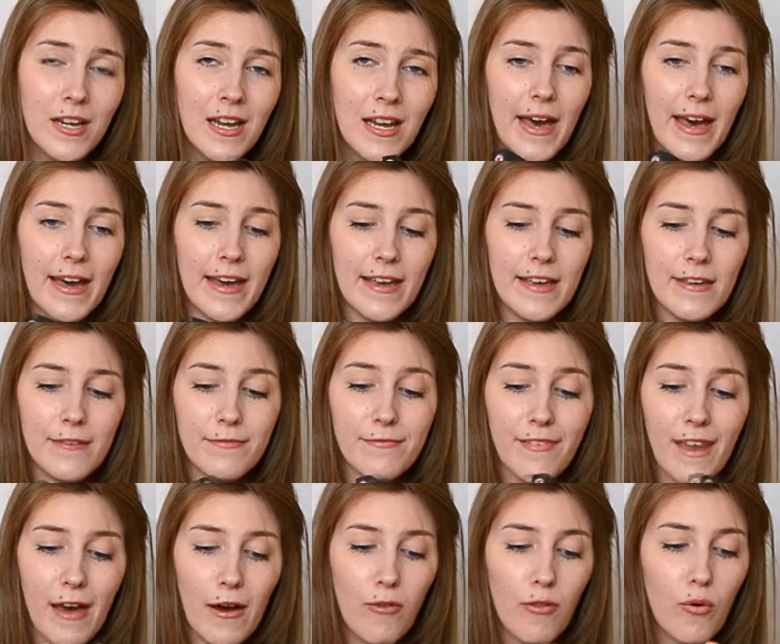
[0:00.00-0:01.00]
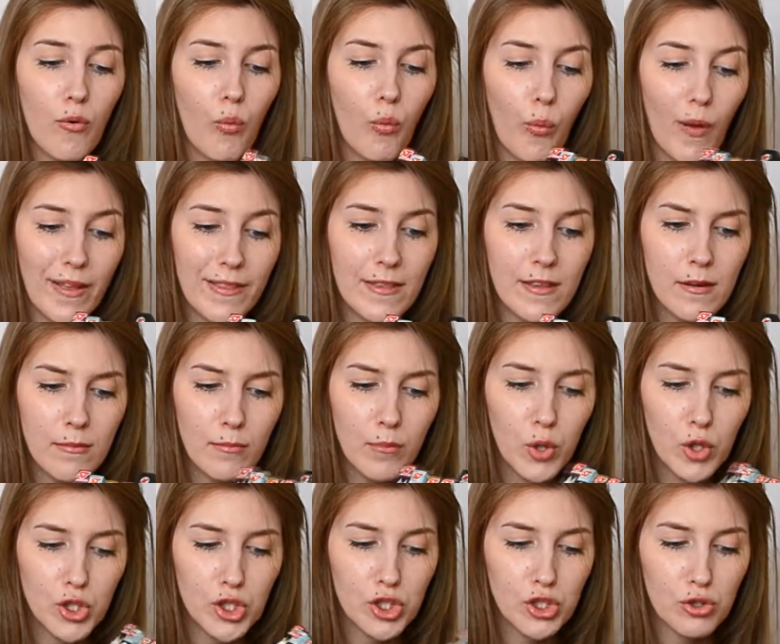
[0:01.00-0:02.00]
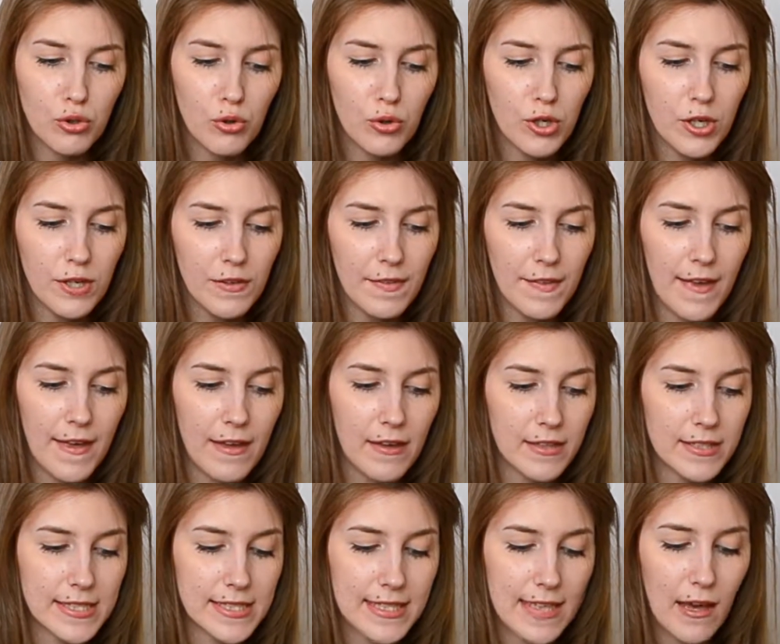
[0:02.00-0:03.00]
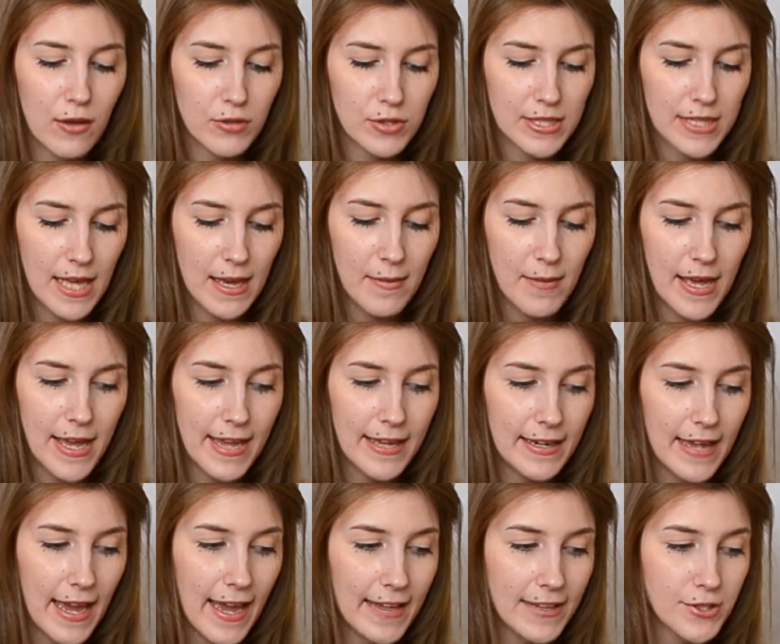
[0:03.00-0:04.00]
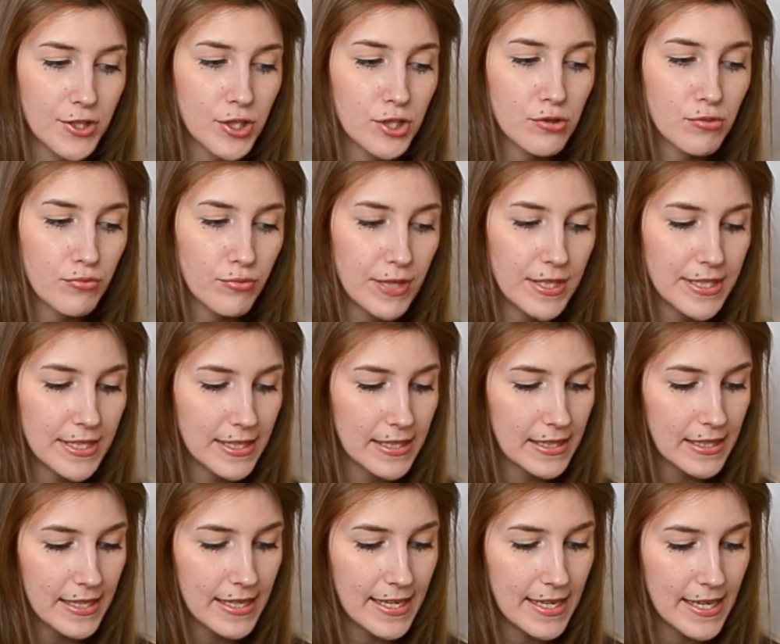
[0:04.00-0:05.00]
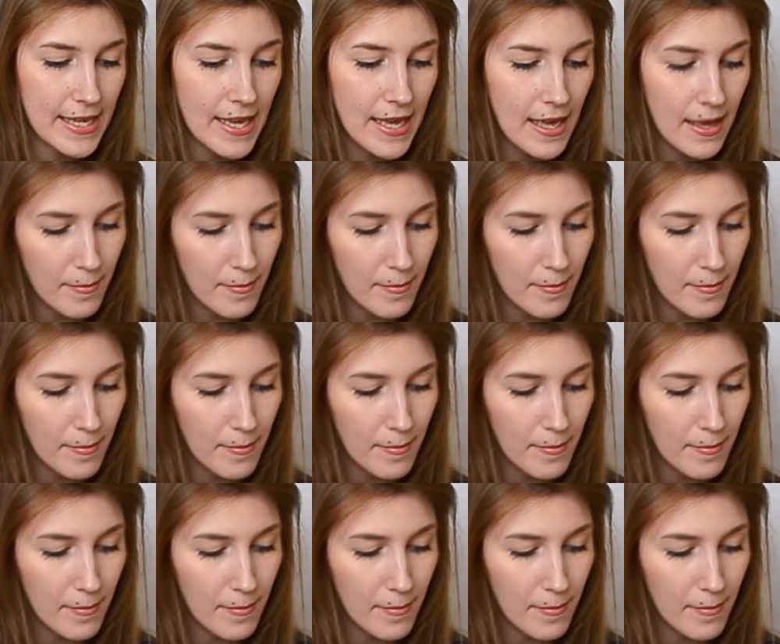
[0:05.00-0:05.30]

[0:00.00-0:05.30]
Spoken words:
I found one bookstore that sells them, and I just recently